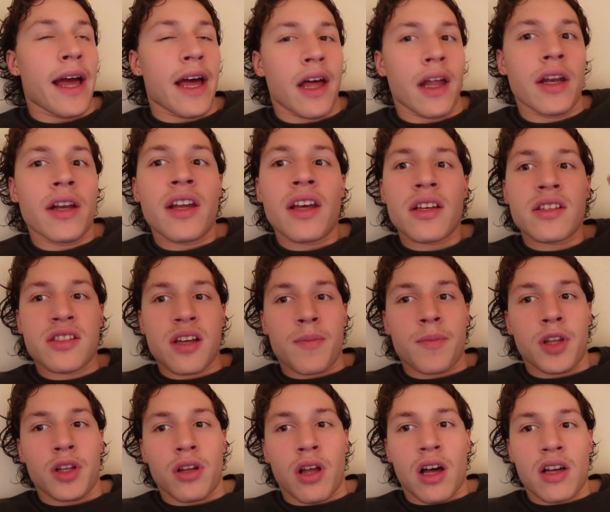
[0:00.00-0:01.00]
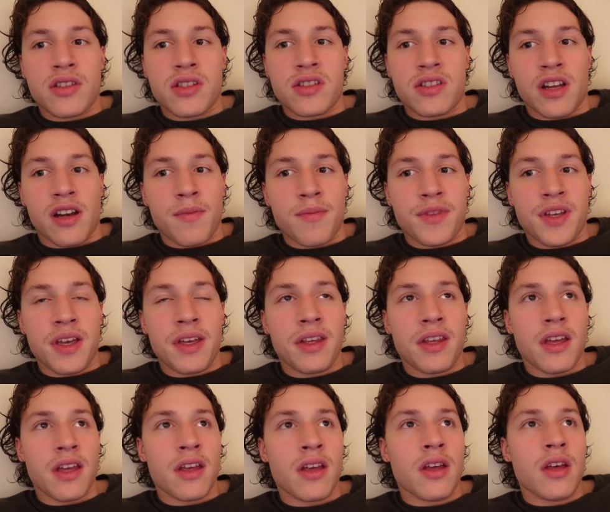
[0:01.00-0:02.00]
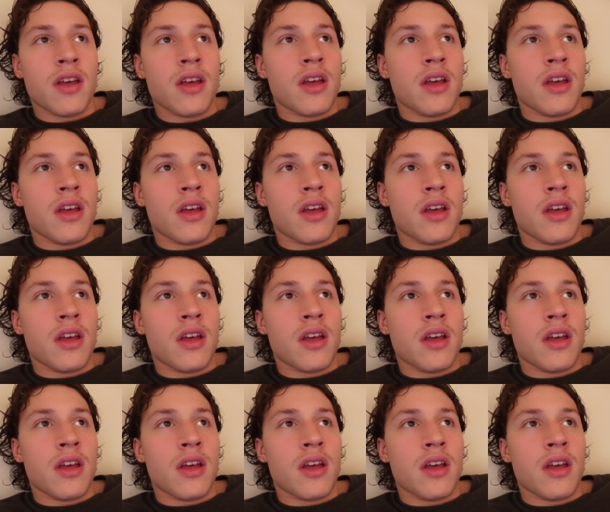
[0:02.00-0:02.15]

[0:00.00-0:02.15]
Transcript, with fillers: and accept the losses that I'm taking.